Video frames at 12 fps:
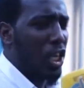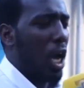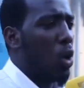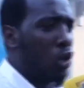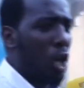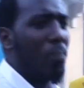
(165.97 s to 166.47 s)

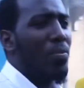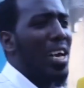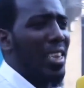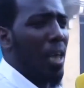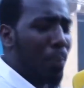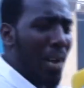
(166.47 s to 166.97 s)

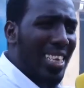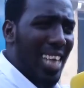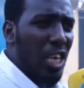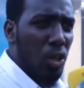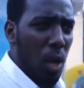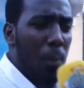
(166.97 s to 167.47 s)

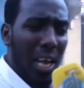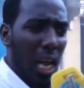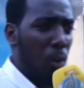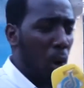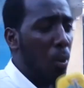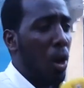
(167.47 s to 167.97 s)
throughout the
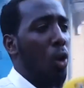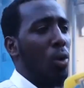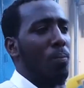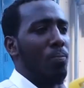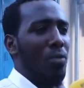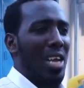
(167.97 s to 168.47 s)
wider
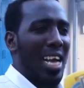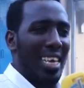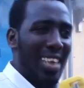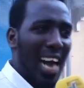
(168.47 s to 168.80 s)
economy,